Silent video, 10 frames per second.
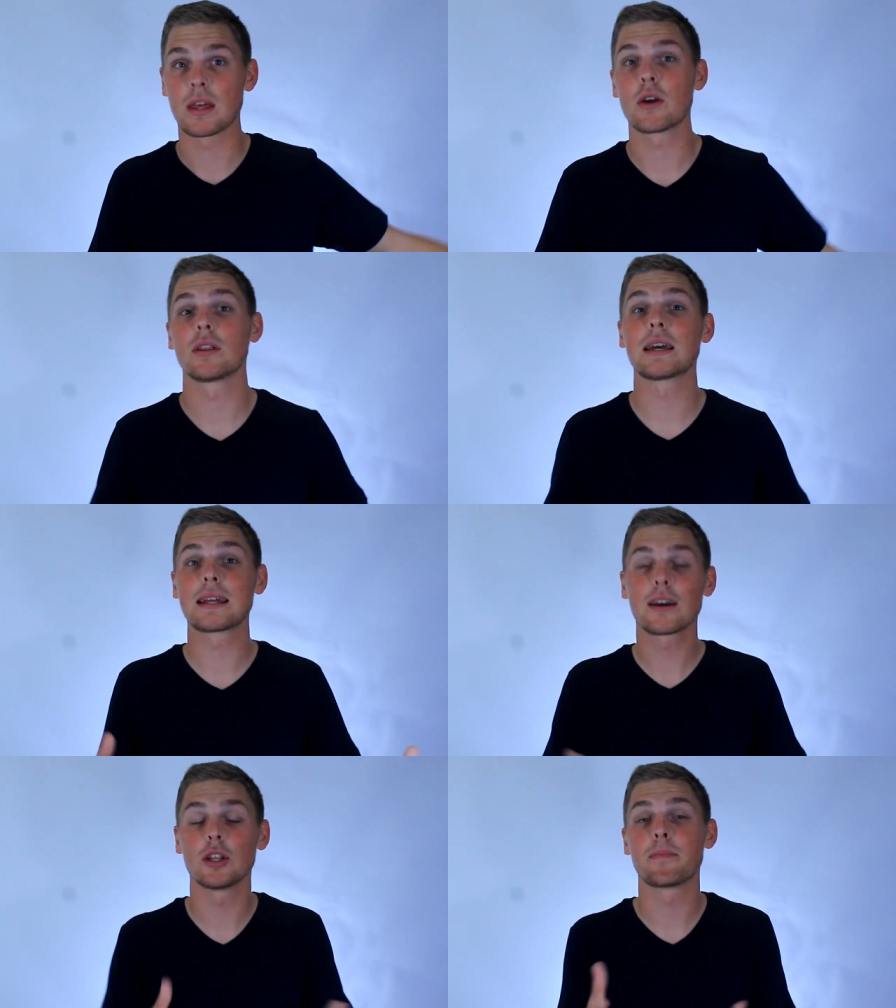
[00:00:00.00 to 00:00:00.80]
You're going to
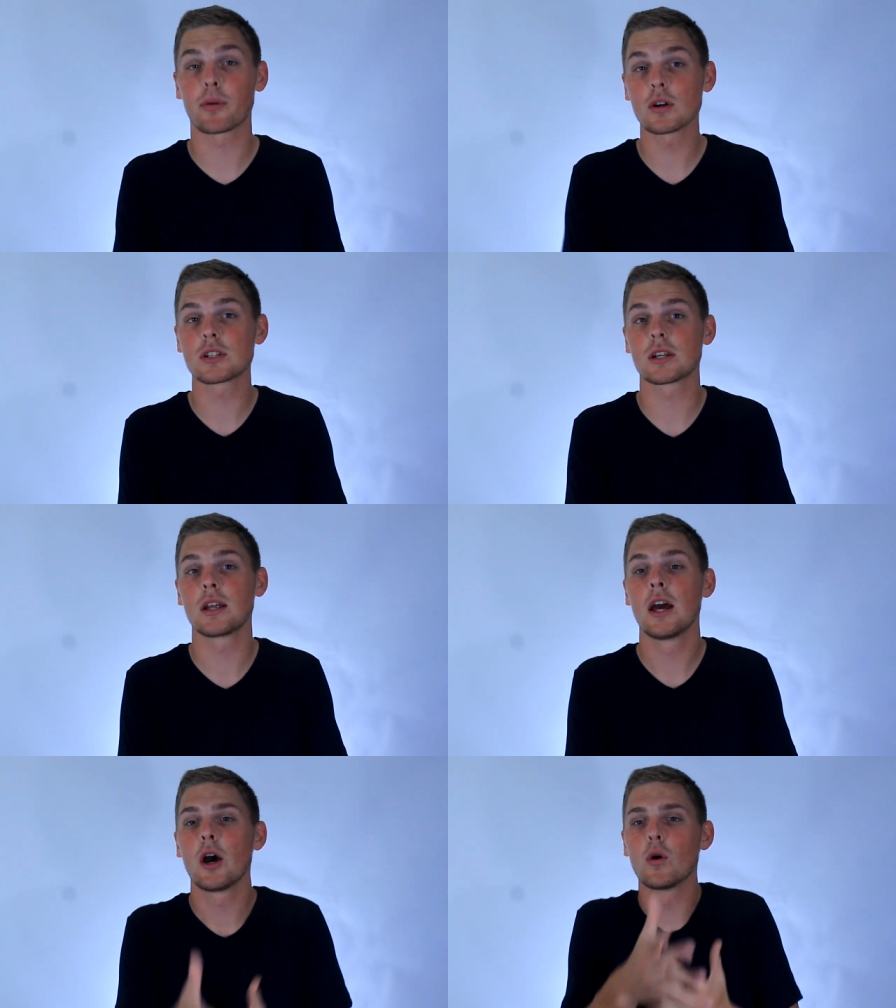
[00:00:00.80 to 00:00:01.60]
click on the
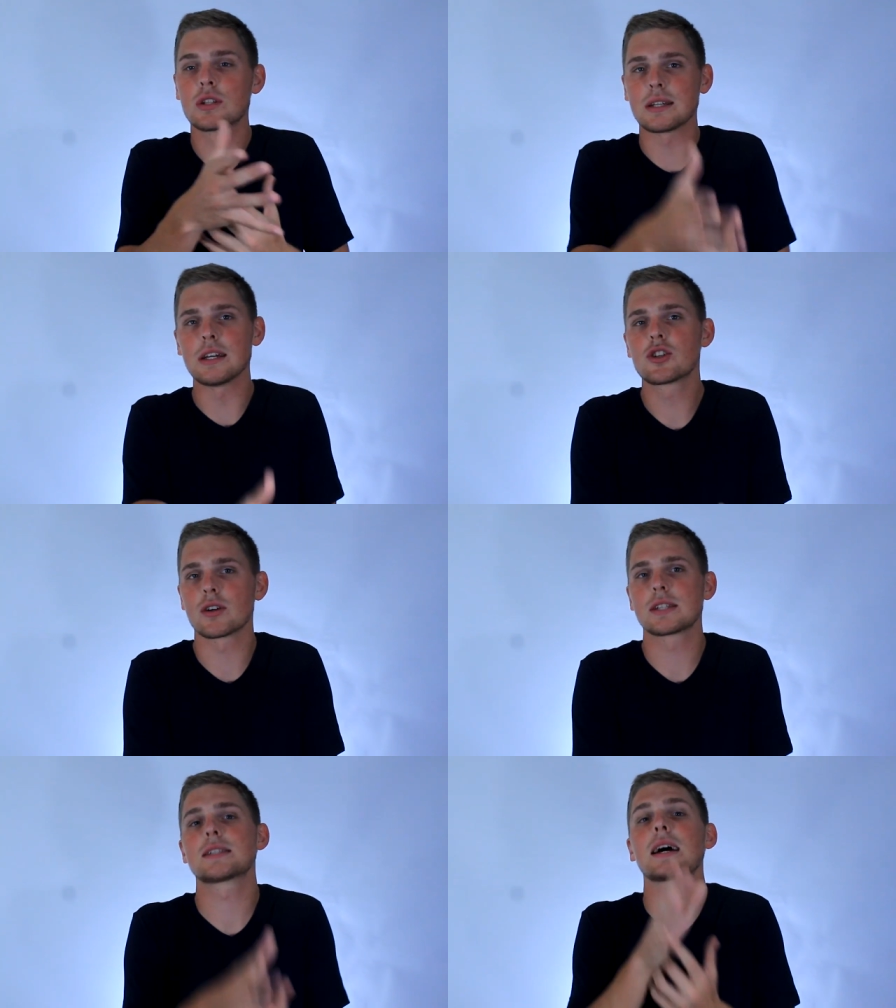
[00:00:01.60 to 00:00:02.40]
person whose
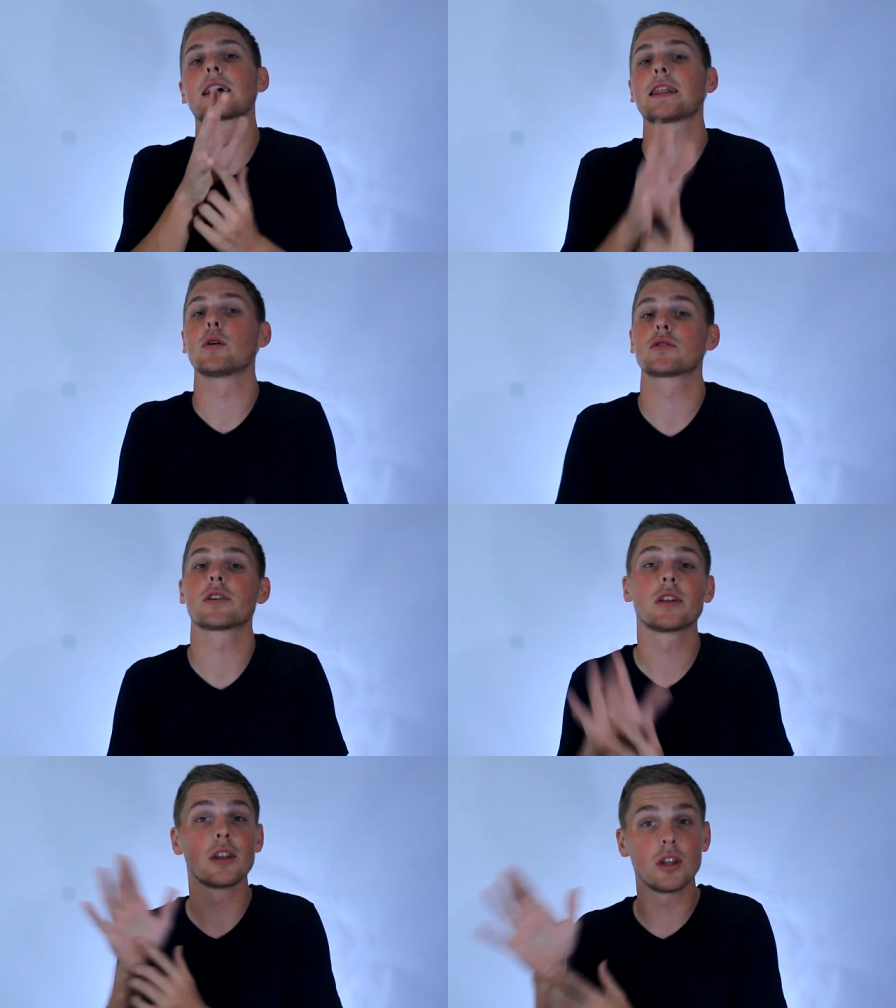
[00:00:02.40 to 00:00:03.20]
interests are
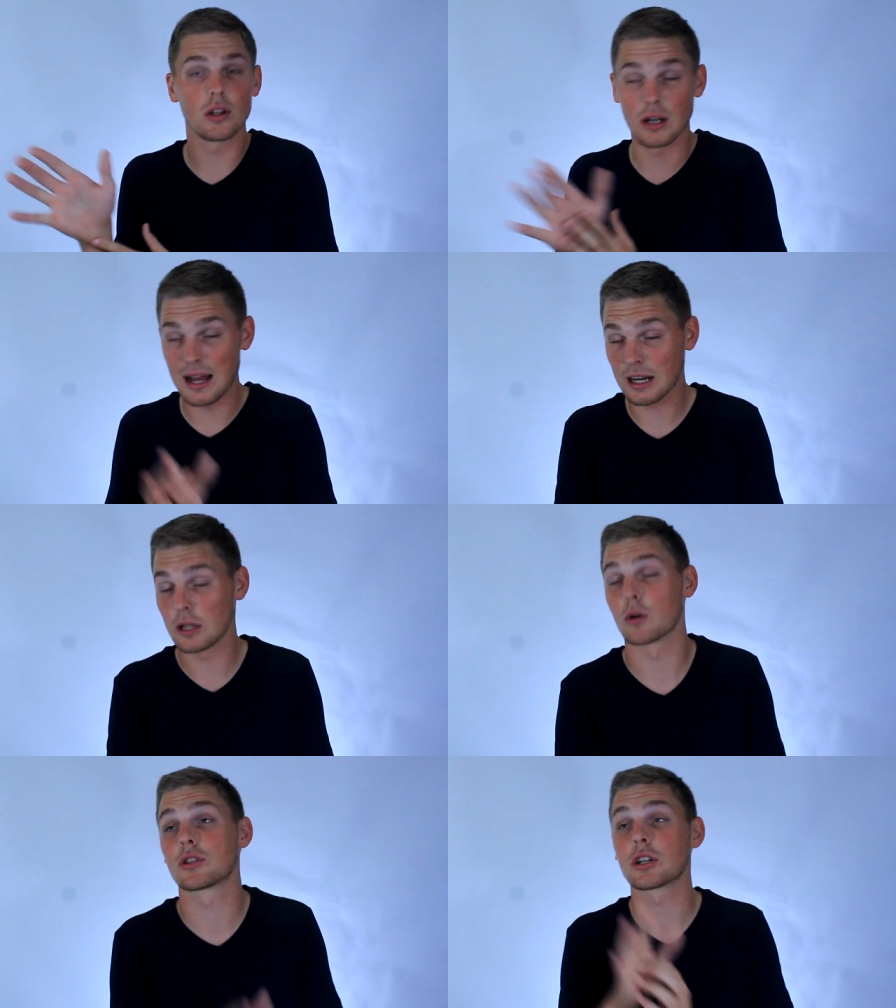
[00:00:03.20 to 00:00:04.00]
closer
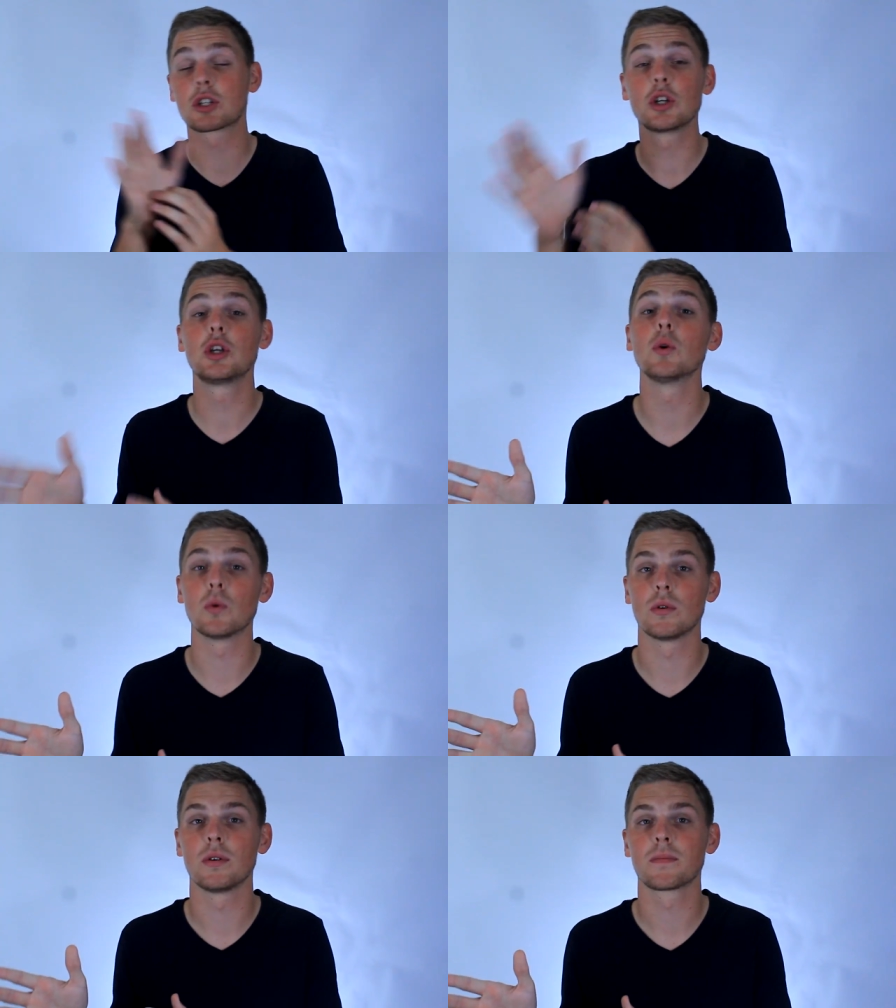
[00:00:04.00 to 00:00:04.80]
to
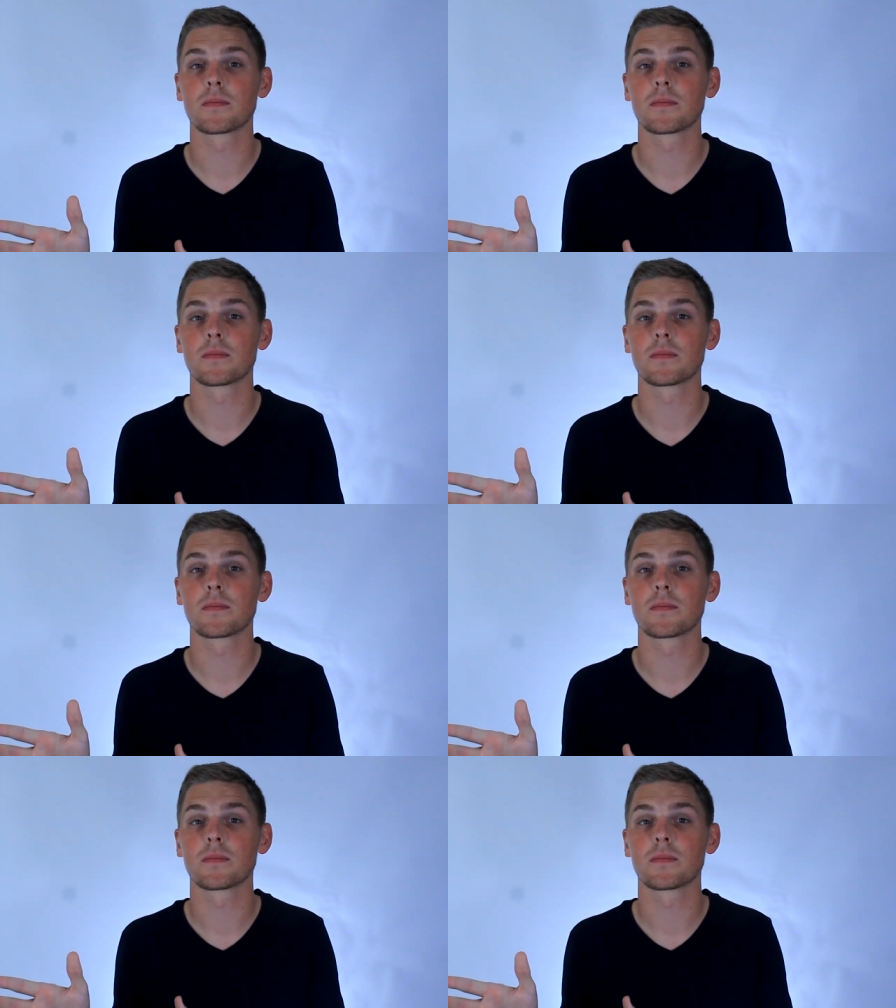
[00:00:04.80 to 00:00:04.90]
you,